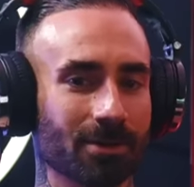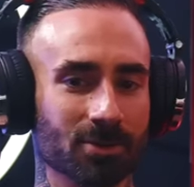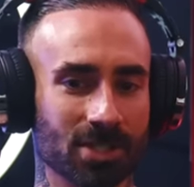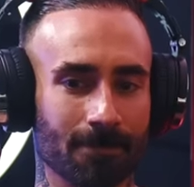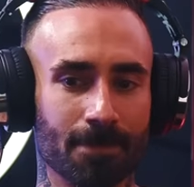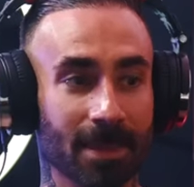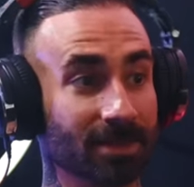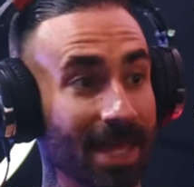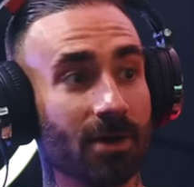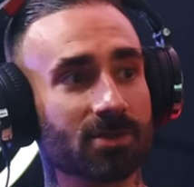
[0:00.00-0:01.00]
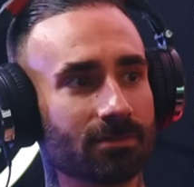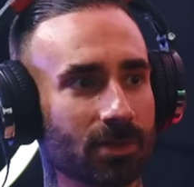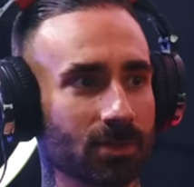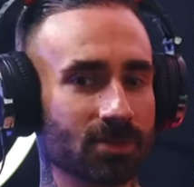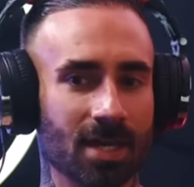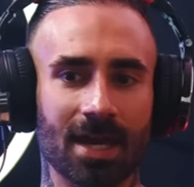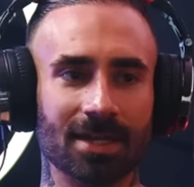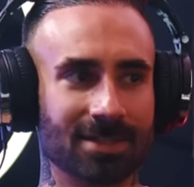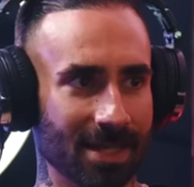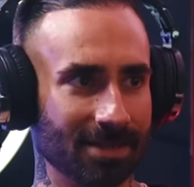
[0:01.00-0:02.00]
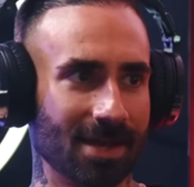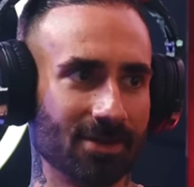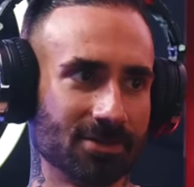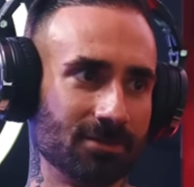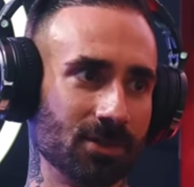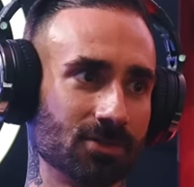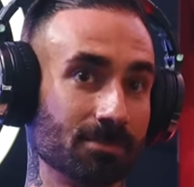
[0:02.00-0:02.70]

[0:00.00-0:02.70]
It was like 1,000 views, 10,000 views.